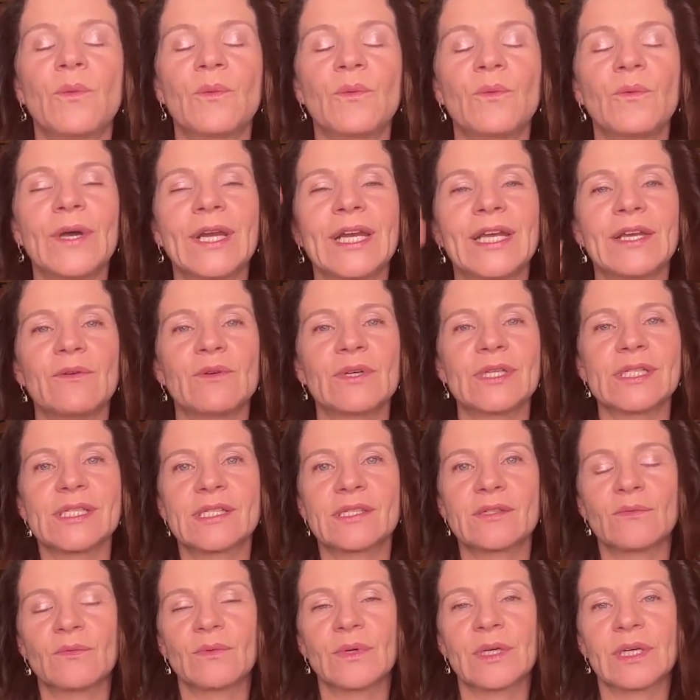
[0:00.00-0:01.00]
when I
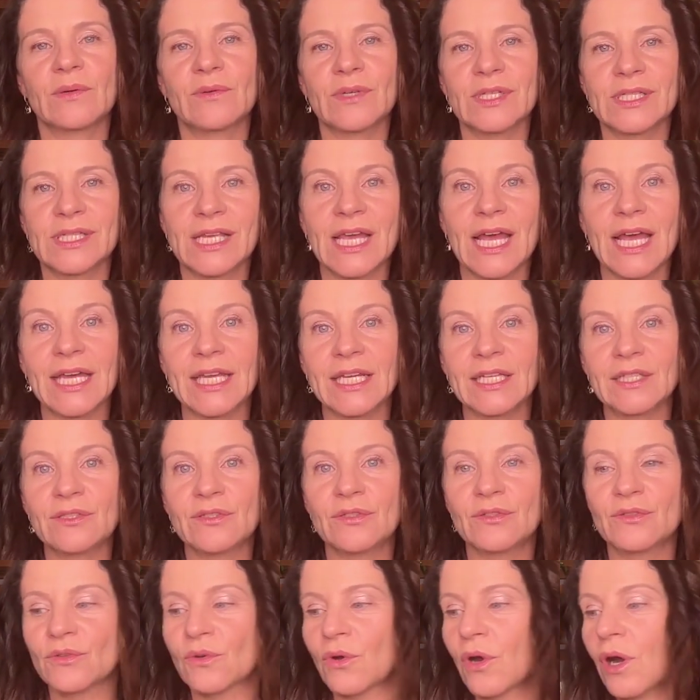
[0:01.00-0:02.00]
was
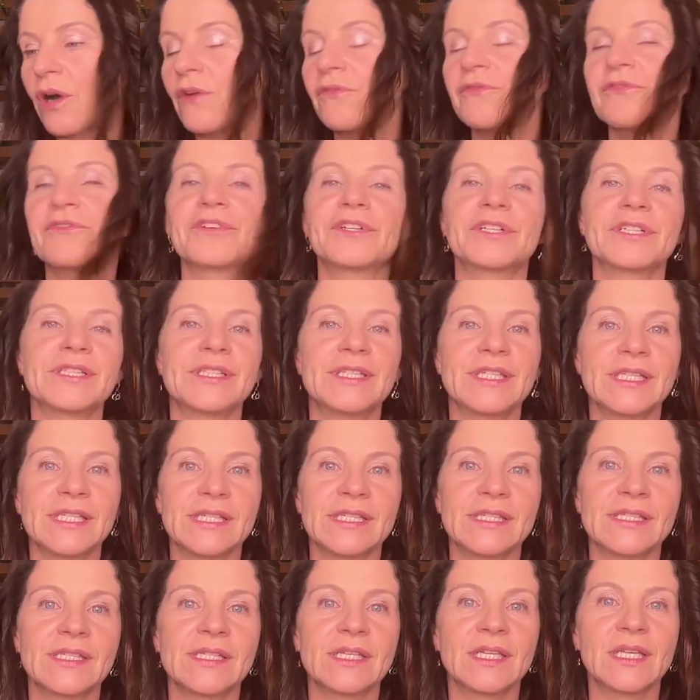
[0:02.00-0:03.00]
guided to offer
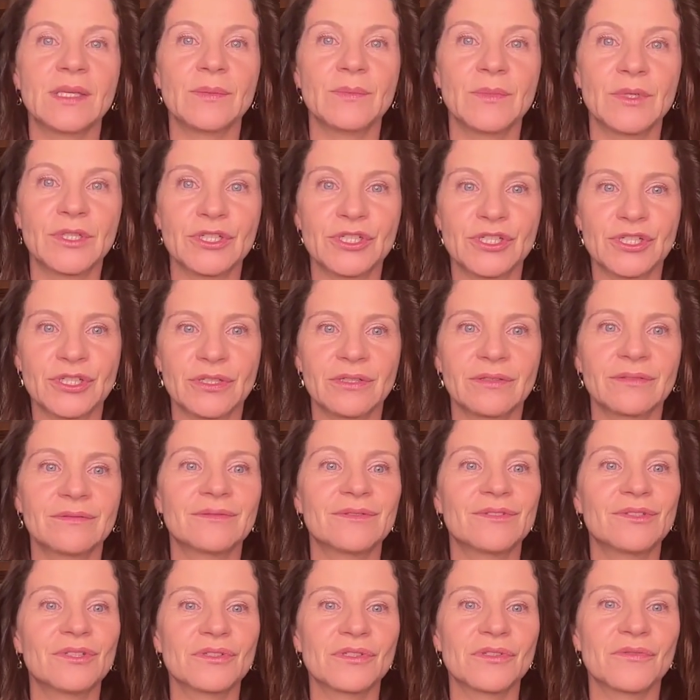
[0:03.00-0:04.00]
this
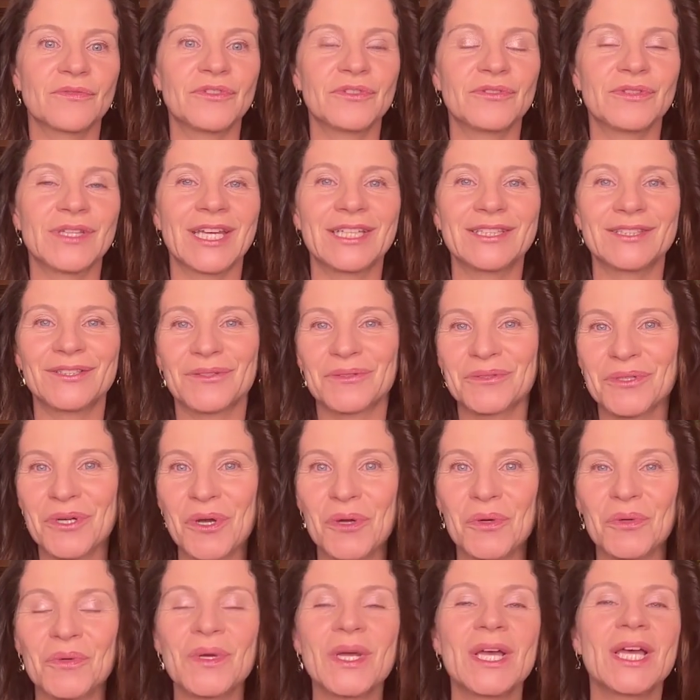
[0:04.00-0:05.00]
immersion, those of you that don't
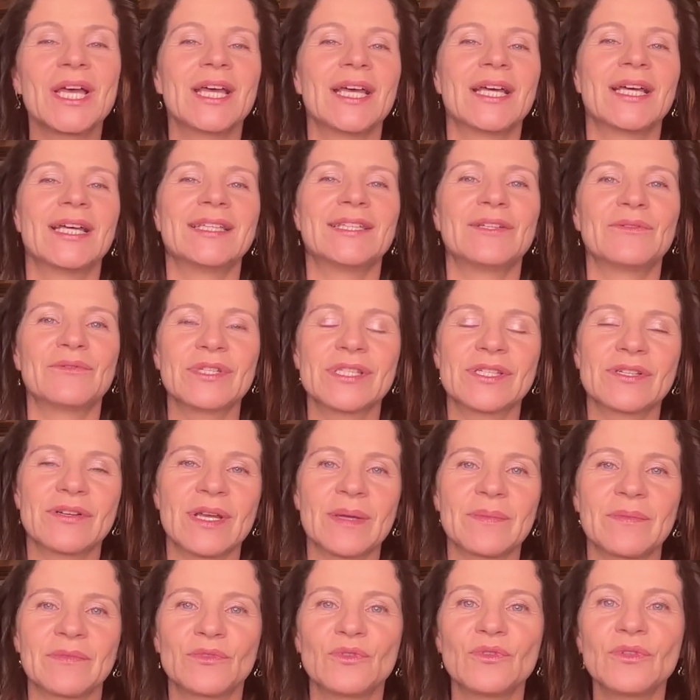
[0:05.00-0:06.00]
know, the
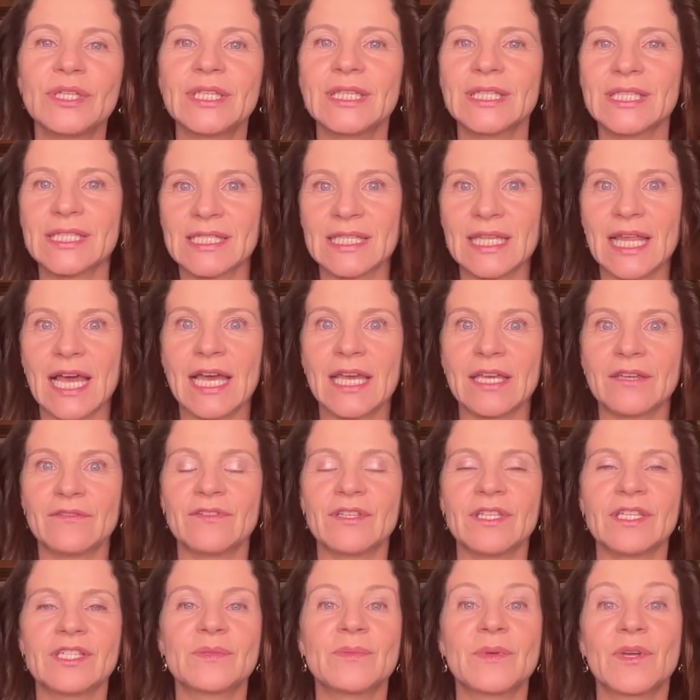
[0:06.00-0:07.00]
reason I'm doing this
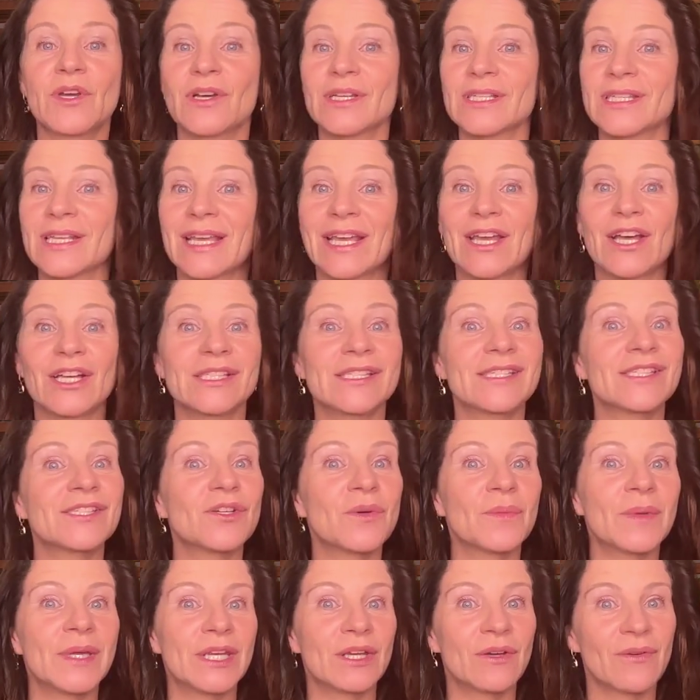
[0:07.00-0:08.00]
live is because I got
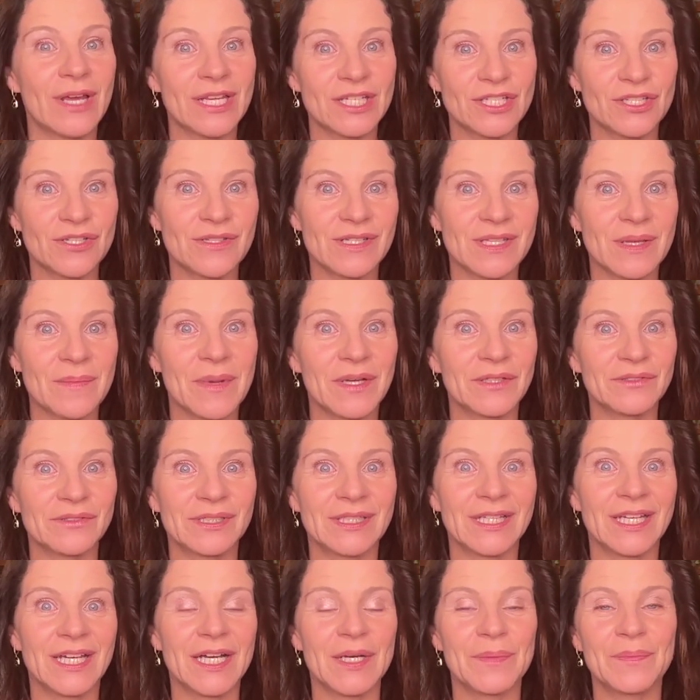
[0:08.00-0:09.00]
so many questions about
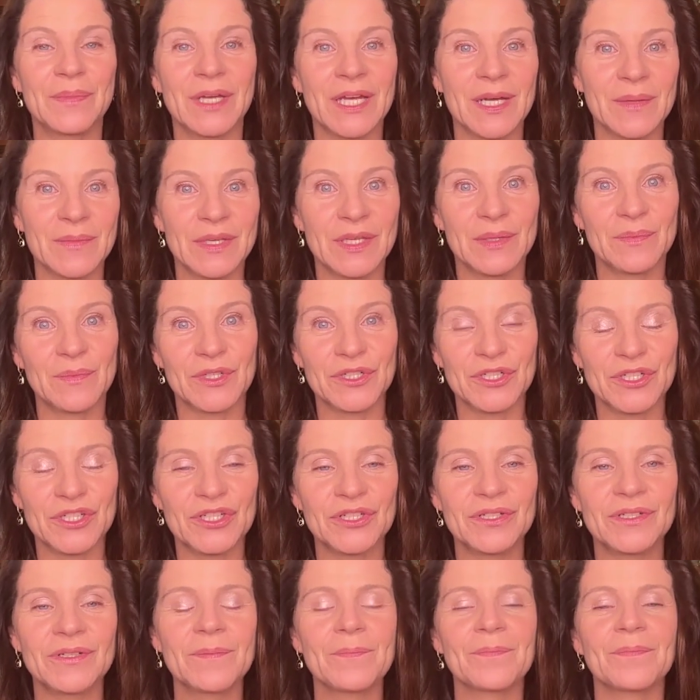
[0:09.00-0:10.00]
the upcoming
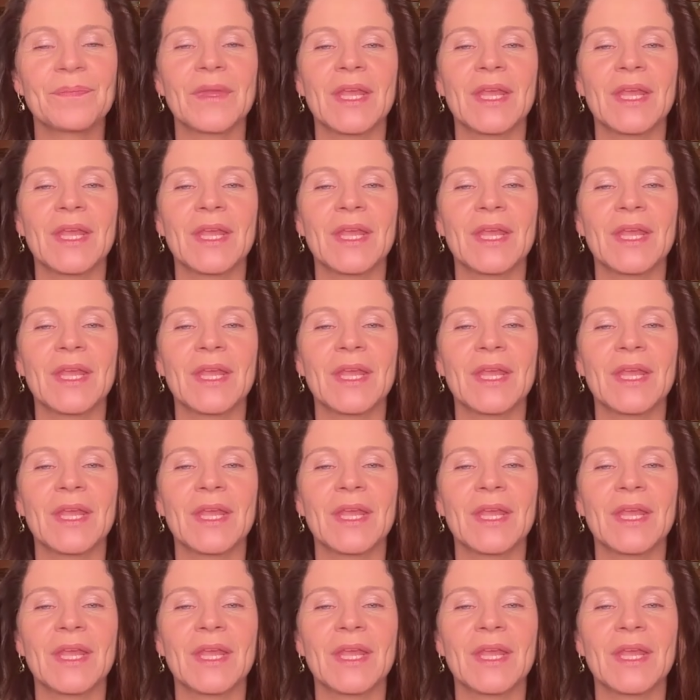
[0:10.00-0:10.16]
immersion.